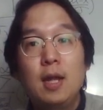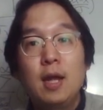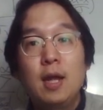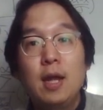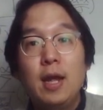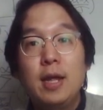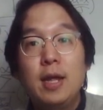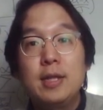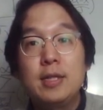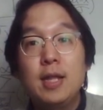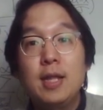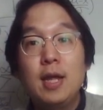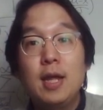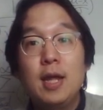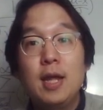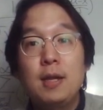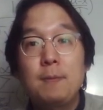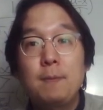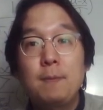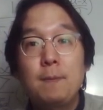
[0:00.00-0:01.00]
And
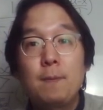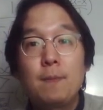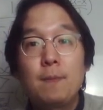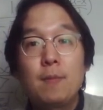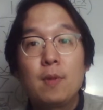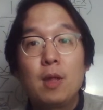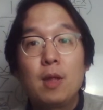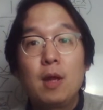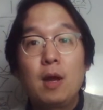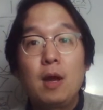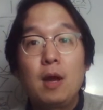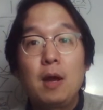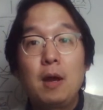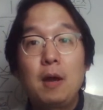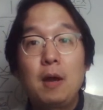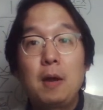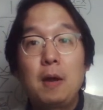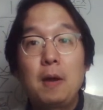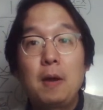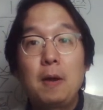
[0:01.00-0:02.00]
then
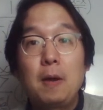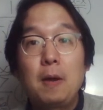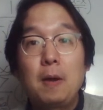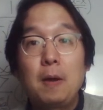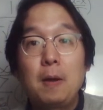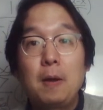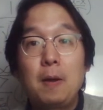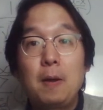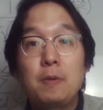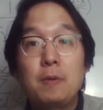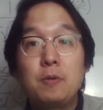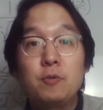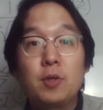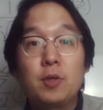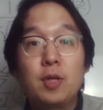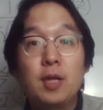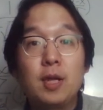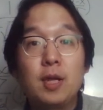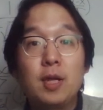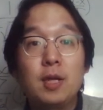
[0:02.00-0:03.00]
you
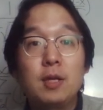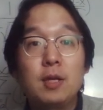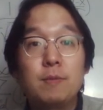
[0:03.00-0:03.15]
can